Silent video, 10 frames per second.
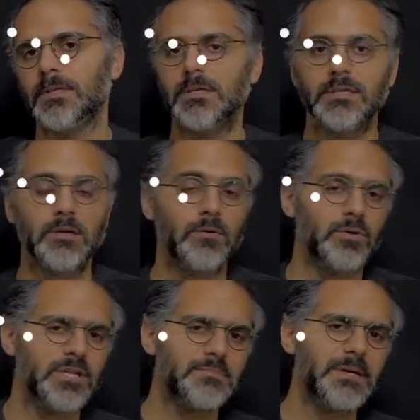Now
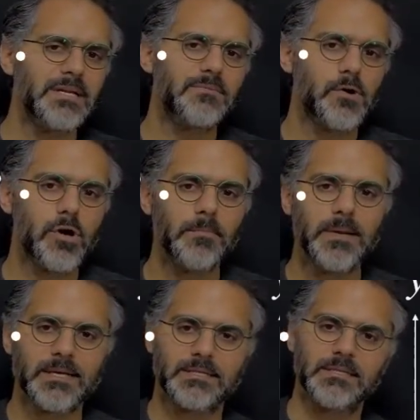let's make it more
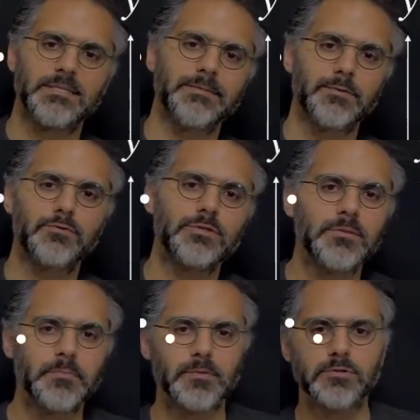complex. It seems too
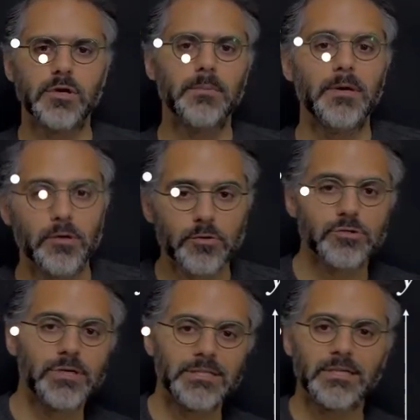simple. So how about a
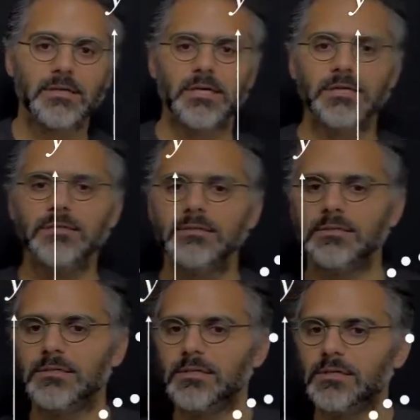quadratic line?
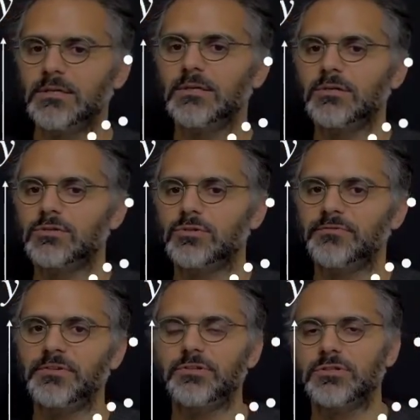So the
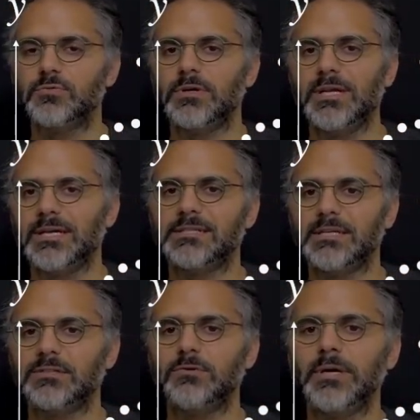feature is 1x
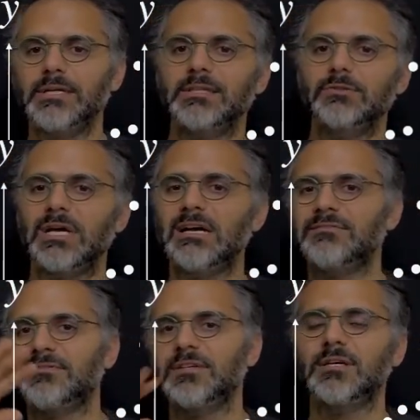squared, and you have
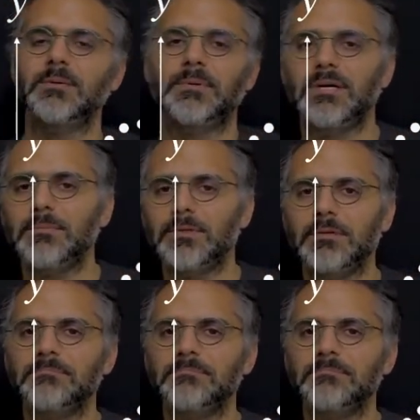a parabola.